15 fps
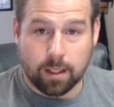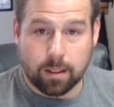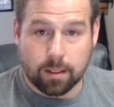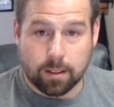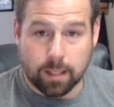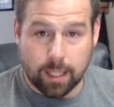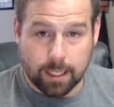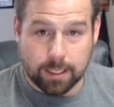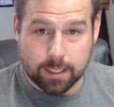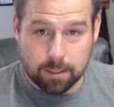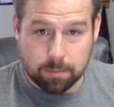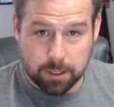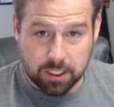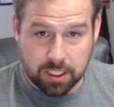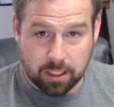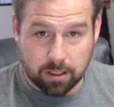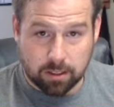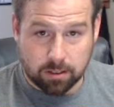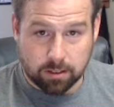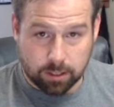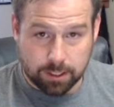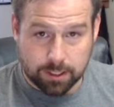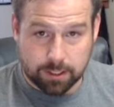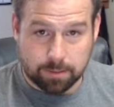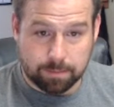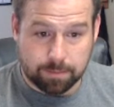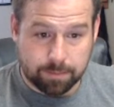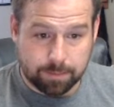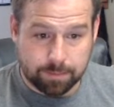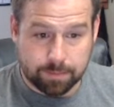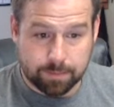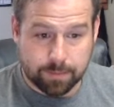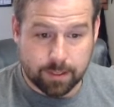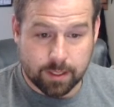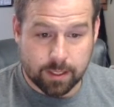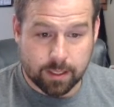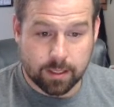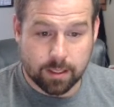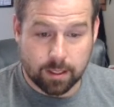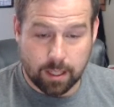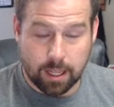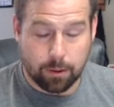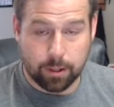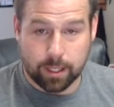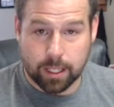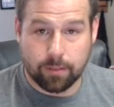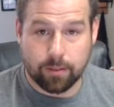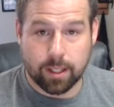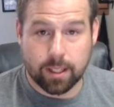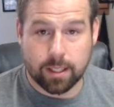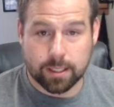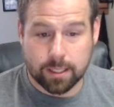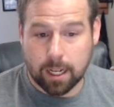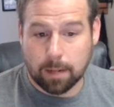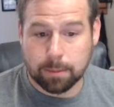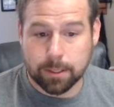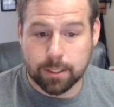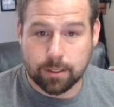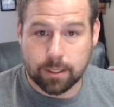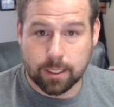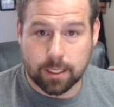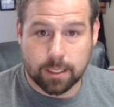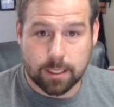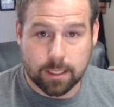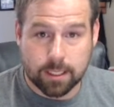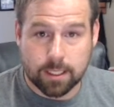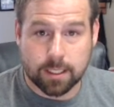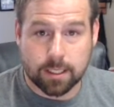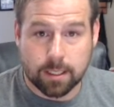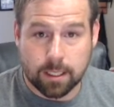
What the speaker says: thanks to Michelle Grisham. They were given this opportunity to just